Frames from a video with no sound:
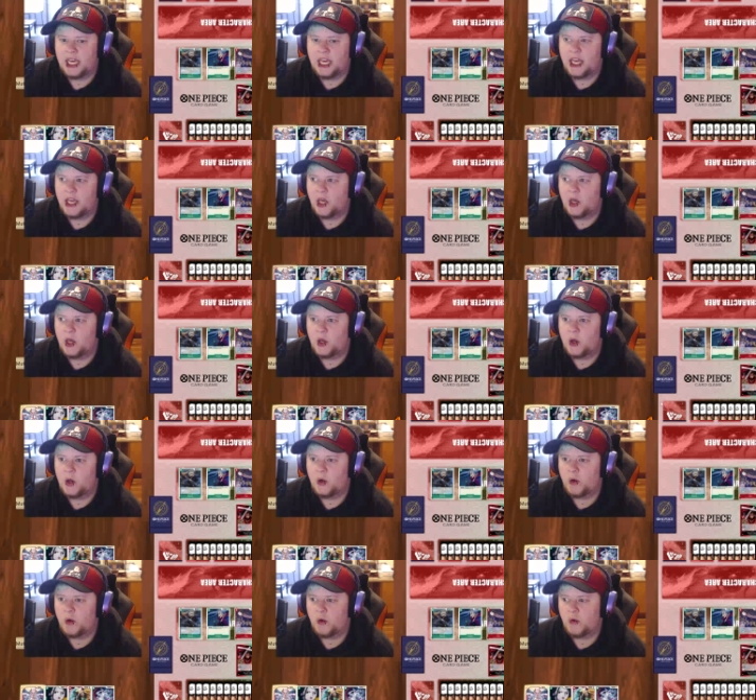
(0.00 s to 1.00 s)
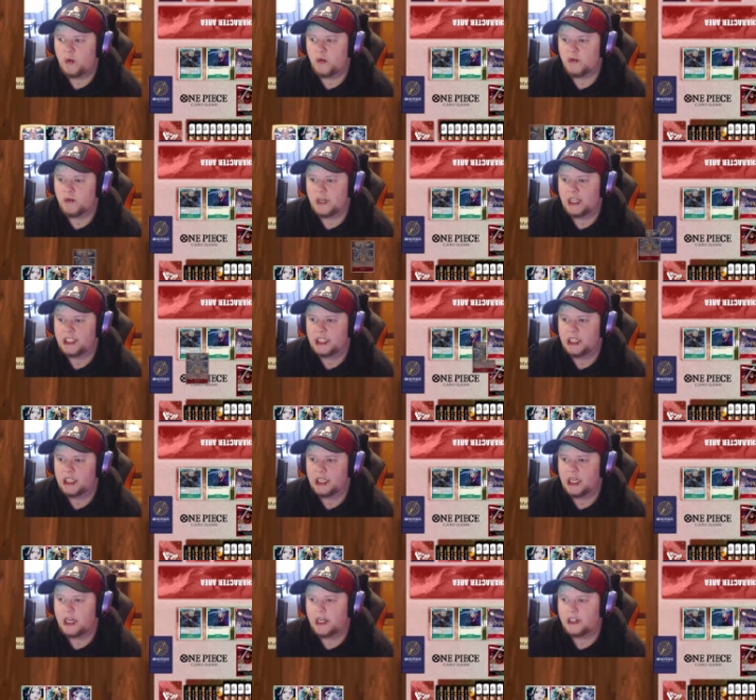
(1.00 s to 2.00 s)
KO resting
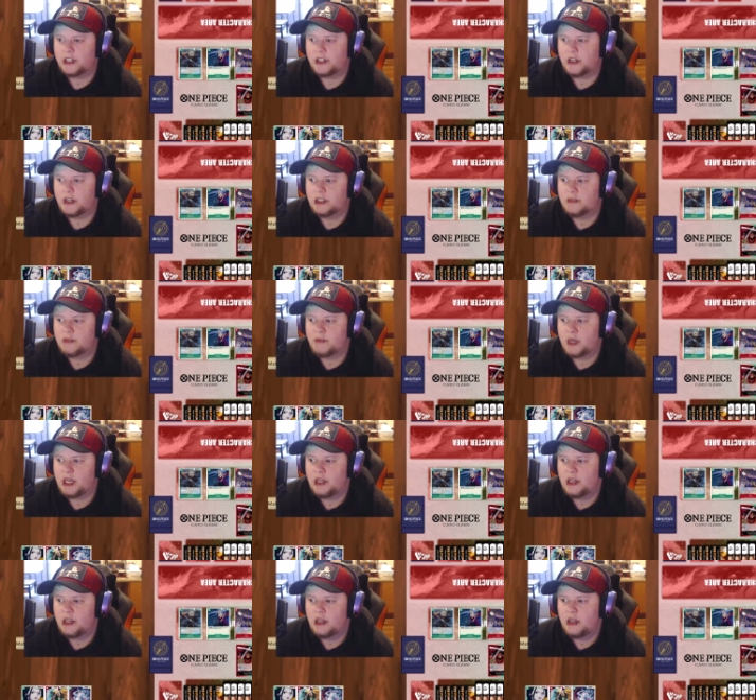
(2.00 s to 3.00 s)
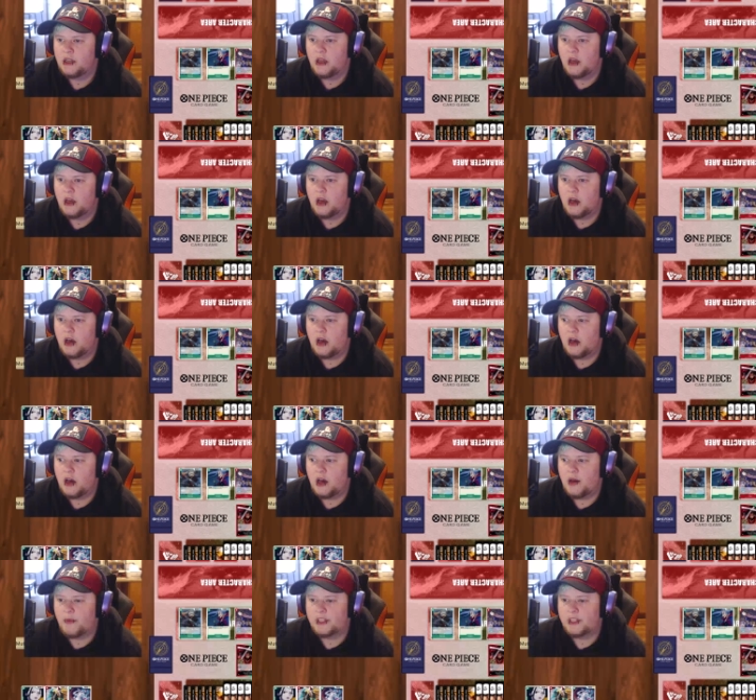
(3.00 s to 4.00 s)
characters, but
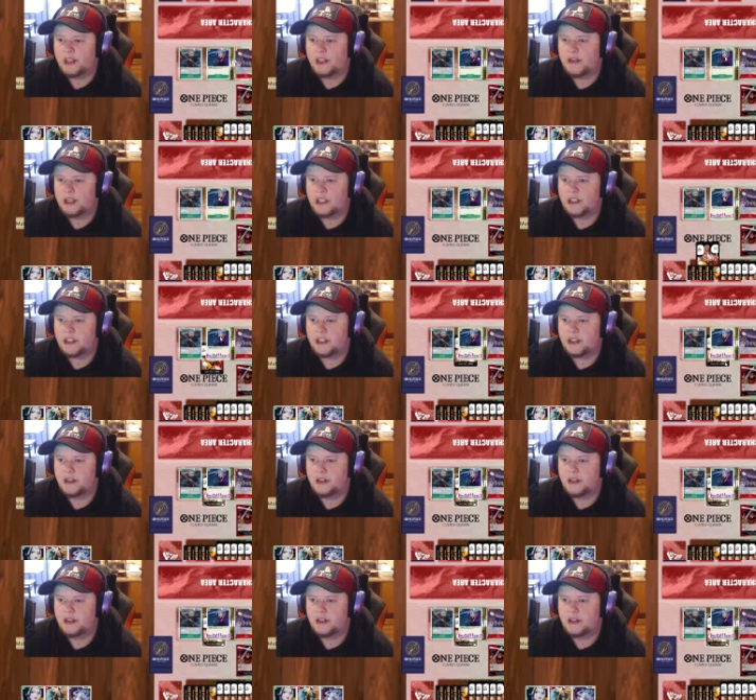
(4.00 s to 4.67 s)
let's do this.